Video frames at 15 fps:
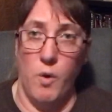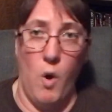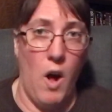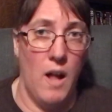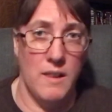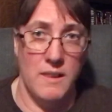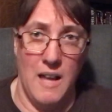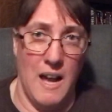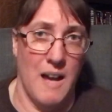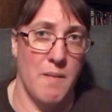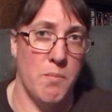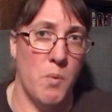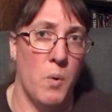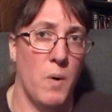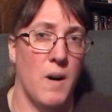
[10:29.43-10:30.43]
a lot
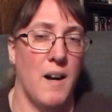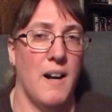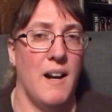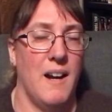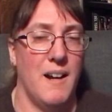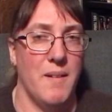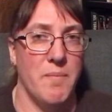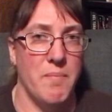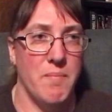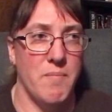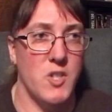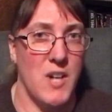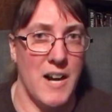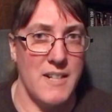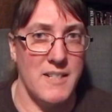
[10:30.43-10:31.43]
more
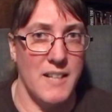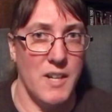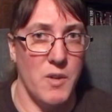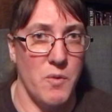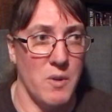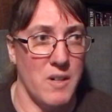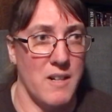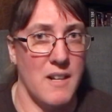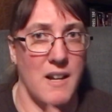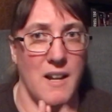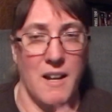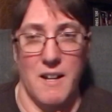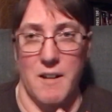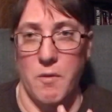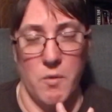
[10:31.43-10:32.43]
translated work
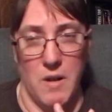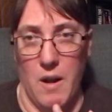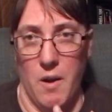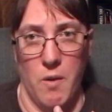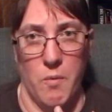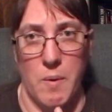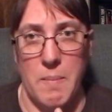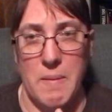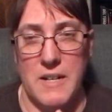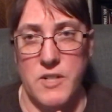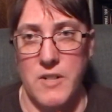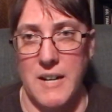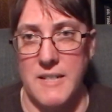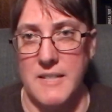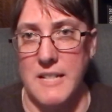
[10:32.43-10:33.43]
at Women in
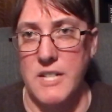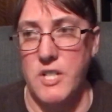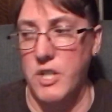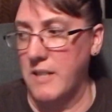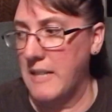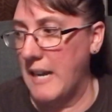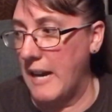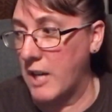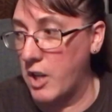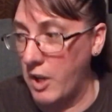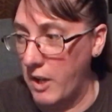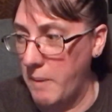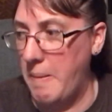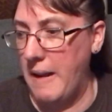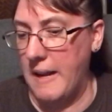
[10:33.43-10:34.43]
Translation that I
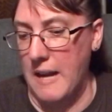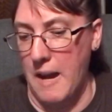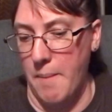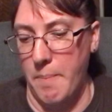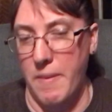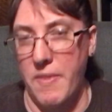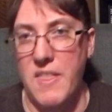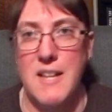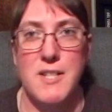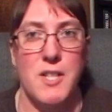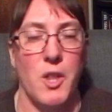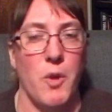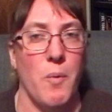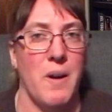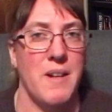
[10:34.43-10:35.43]
could pick up, but these
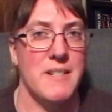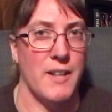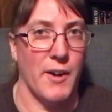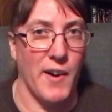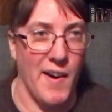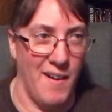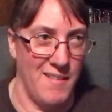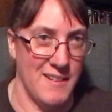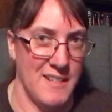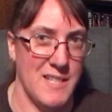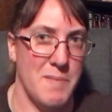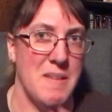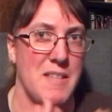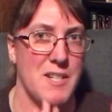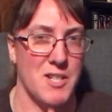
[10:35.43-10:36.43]
are the ones that are calling
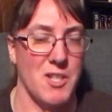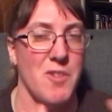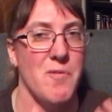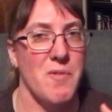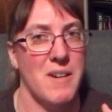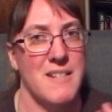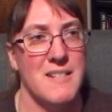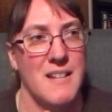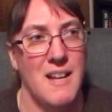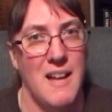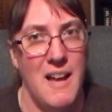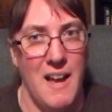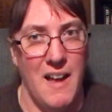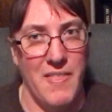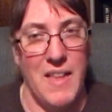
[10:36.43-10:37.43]
to me. These are the ones
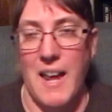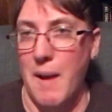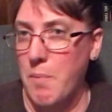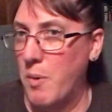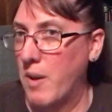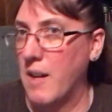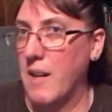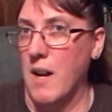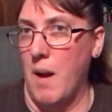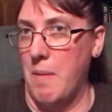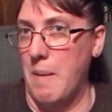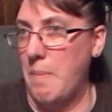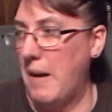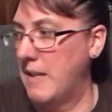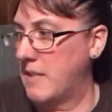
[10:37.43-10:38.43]
that I'm putting on
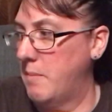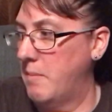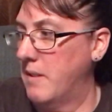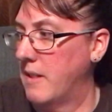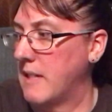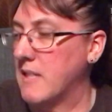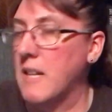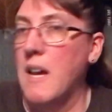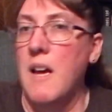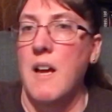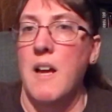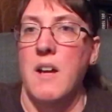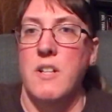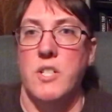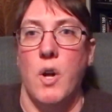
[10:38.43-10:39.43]
my possibilities.
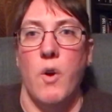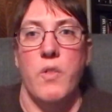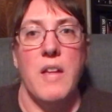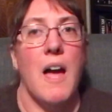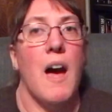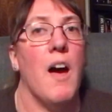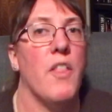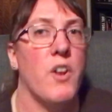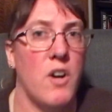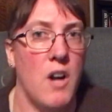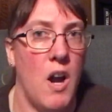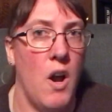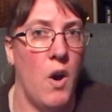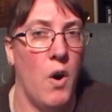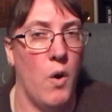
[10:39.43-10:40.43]
So the other
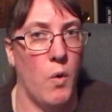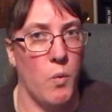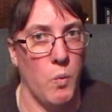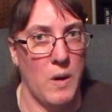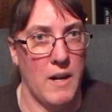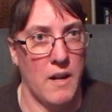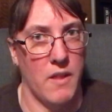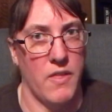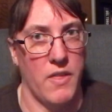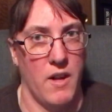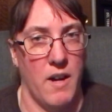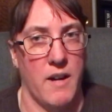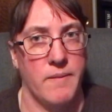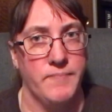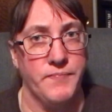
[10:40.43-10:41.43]

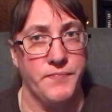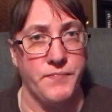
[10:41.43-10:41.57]
readathon